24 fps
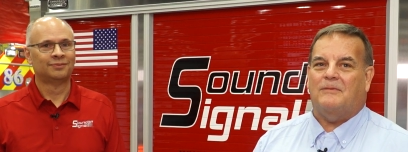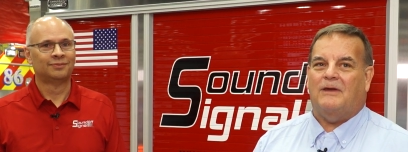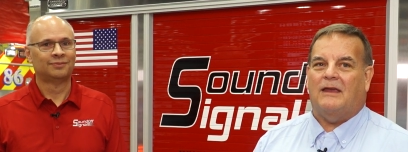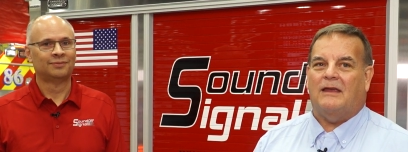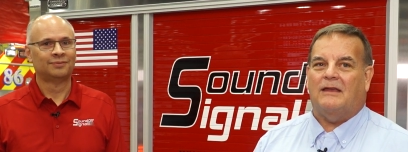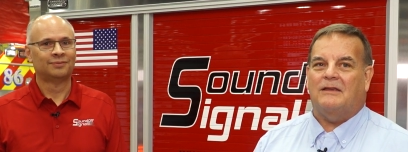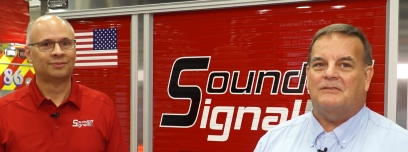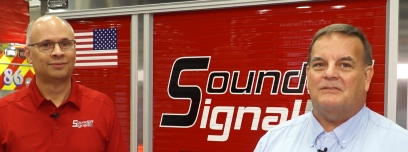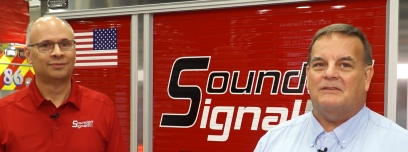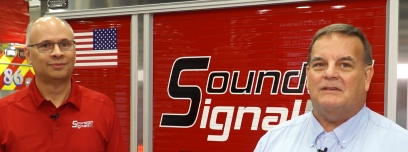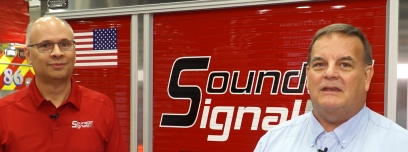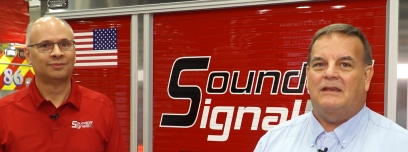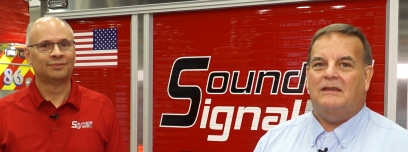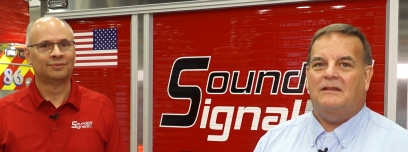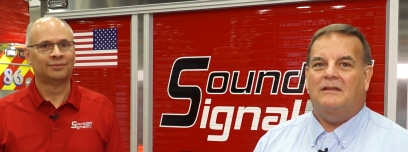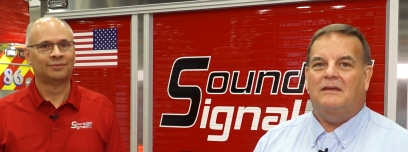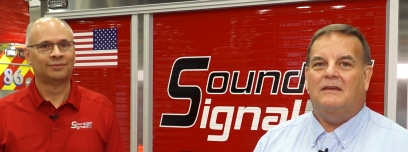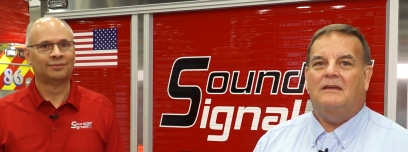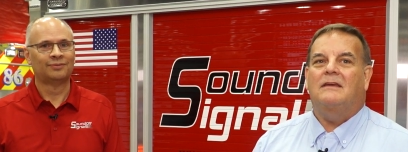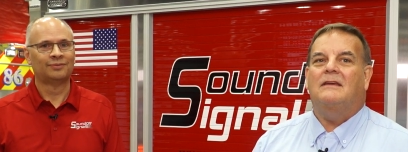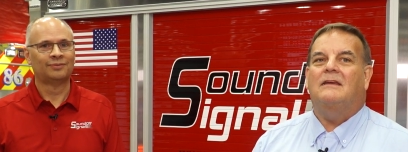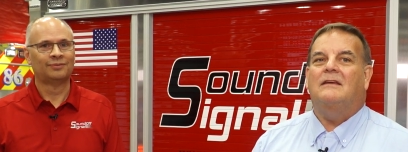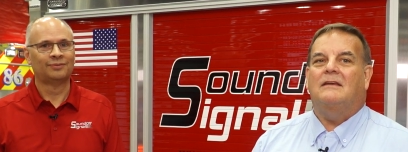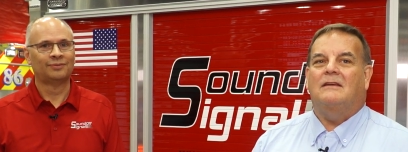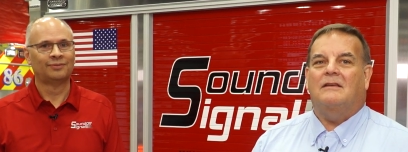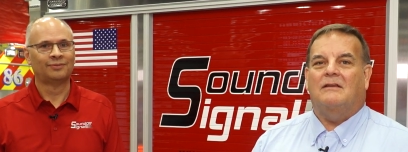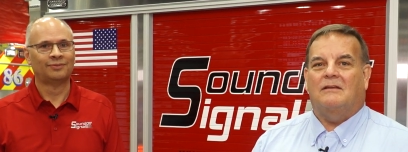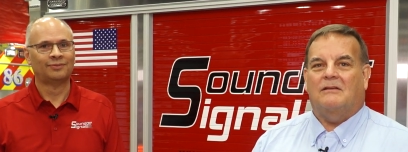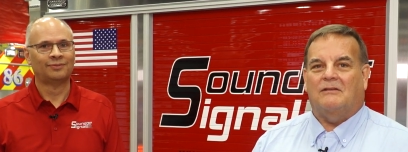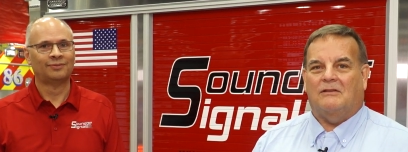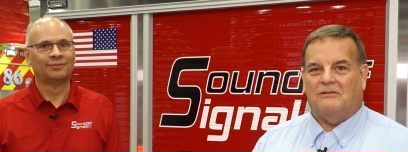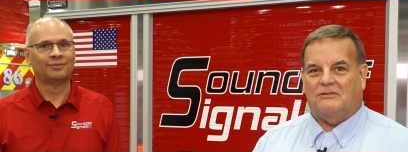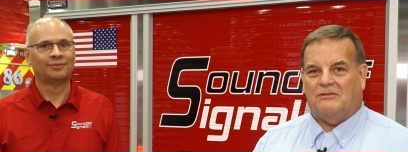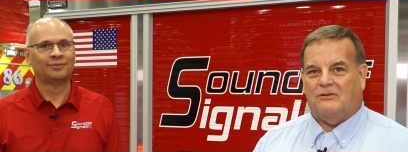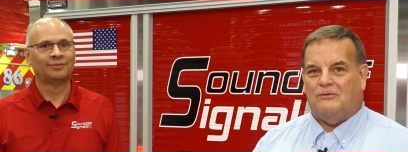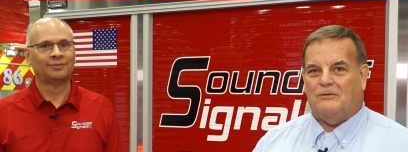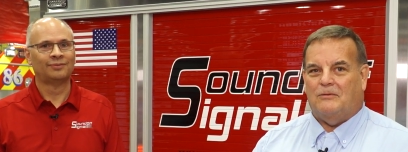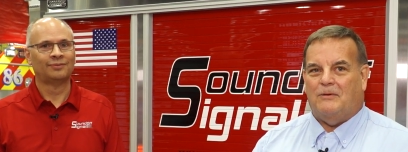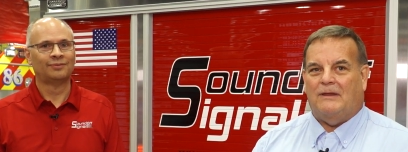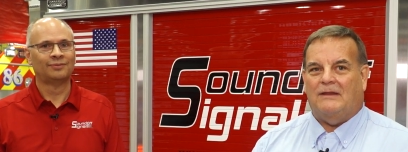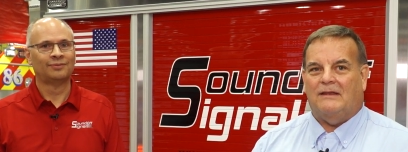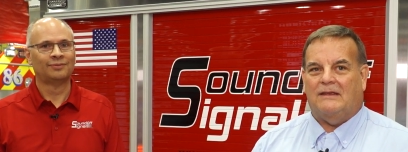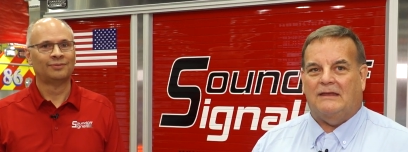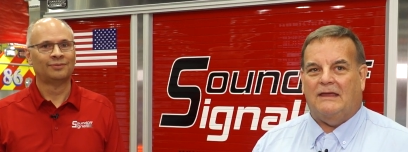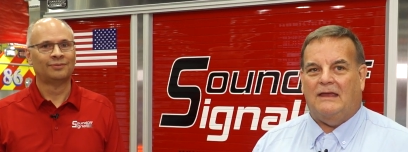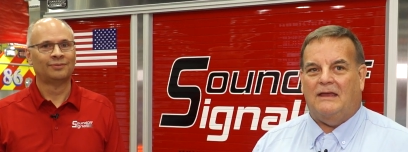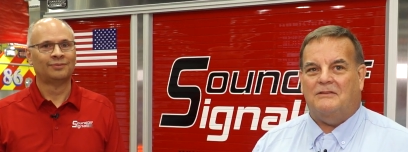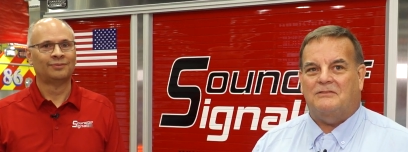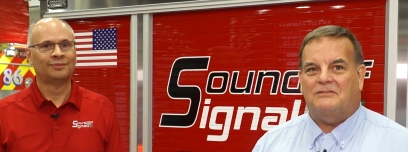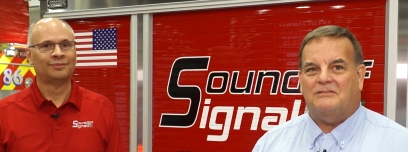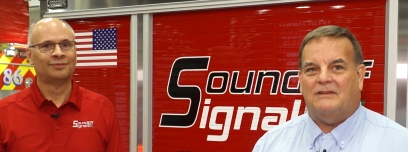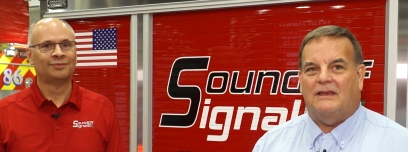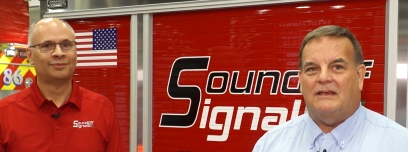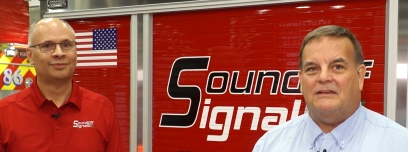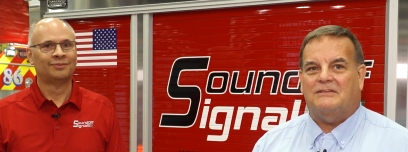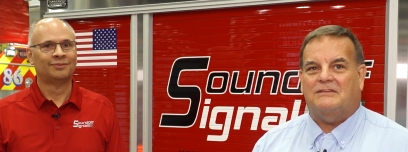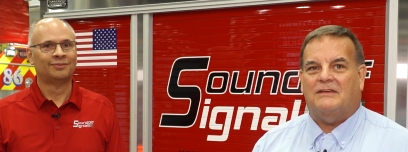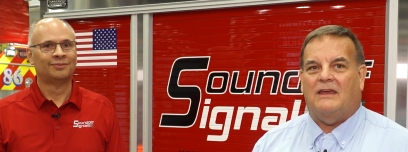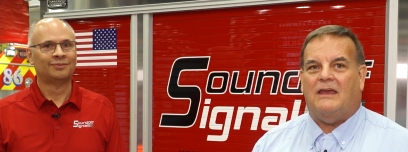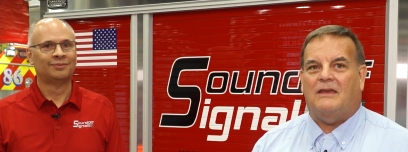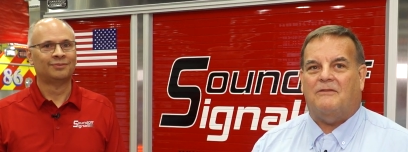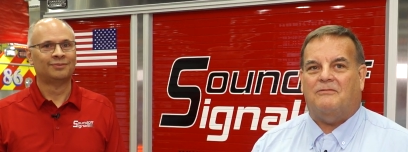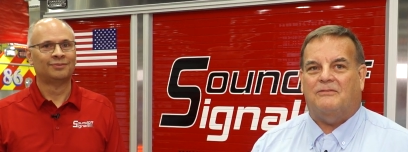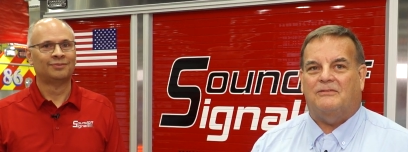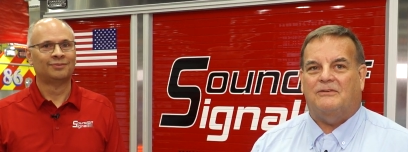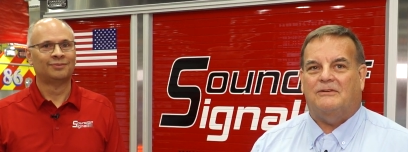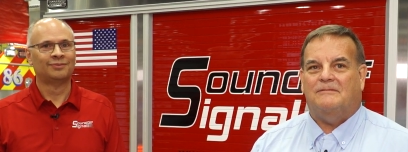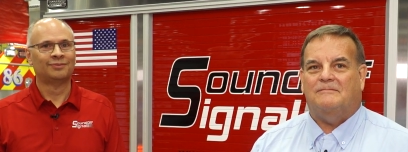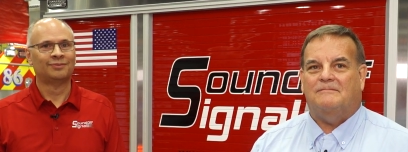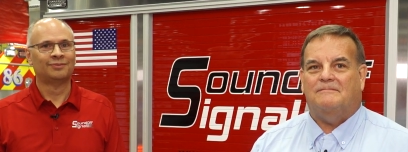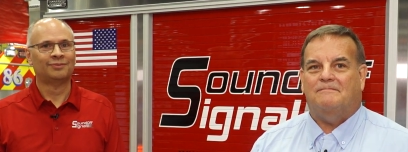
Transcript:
Speaker 1: Magazine. Till we meet again, stay safe.